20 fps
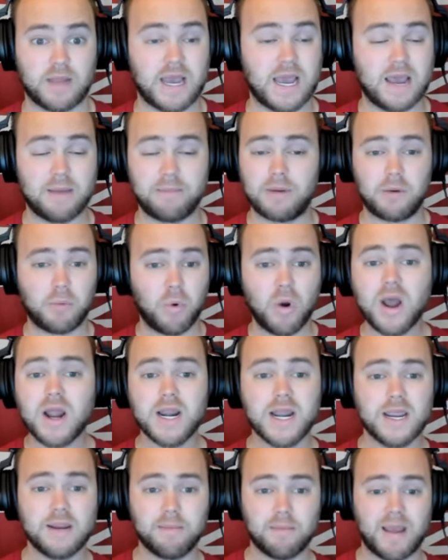I mean,
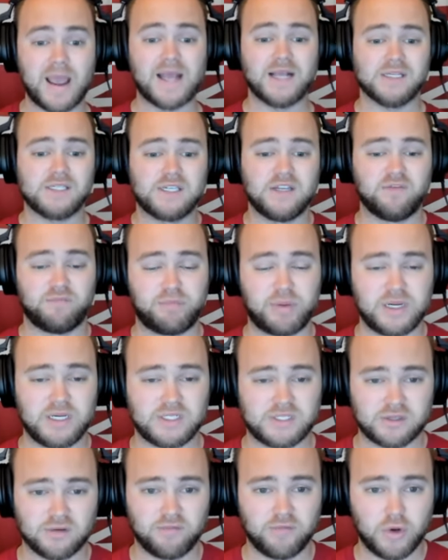what a massive
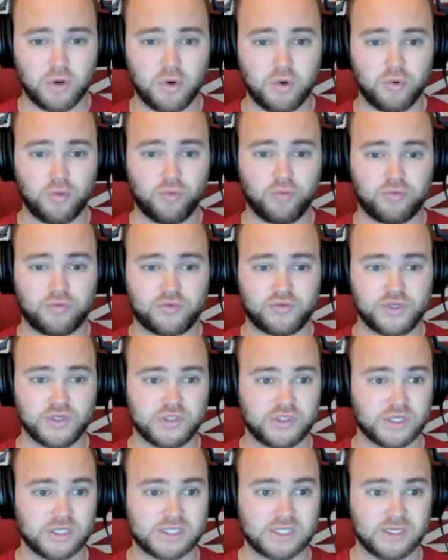piece of news to
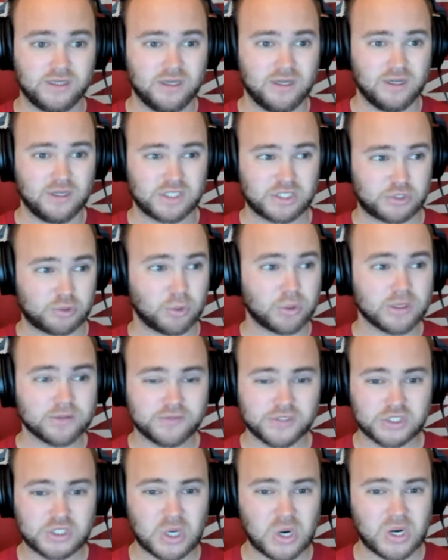just sort
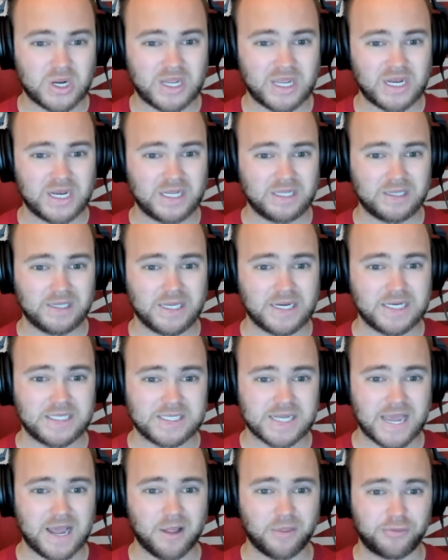of start getting
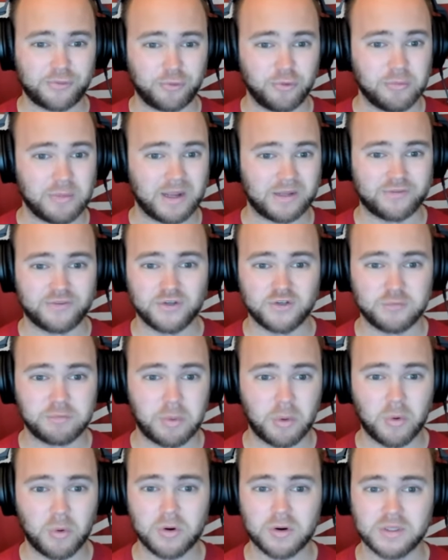leaked out through message
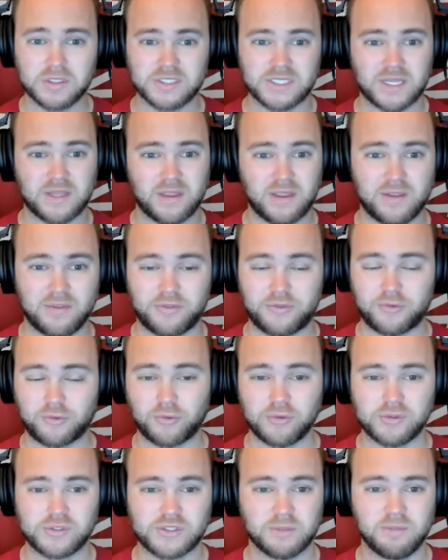boards and
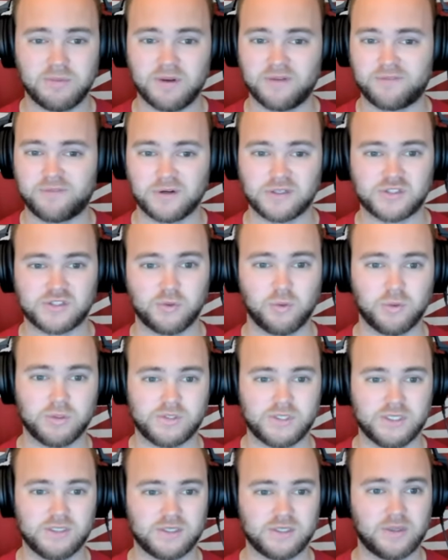through some different
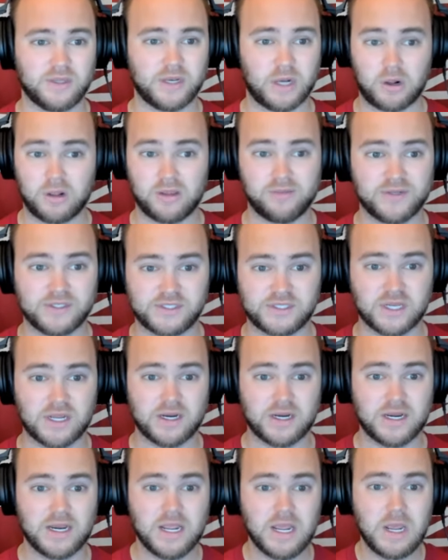sources, and then all of a
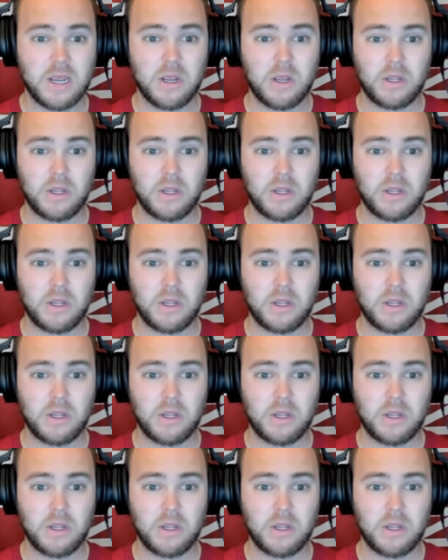sudden,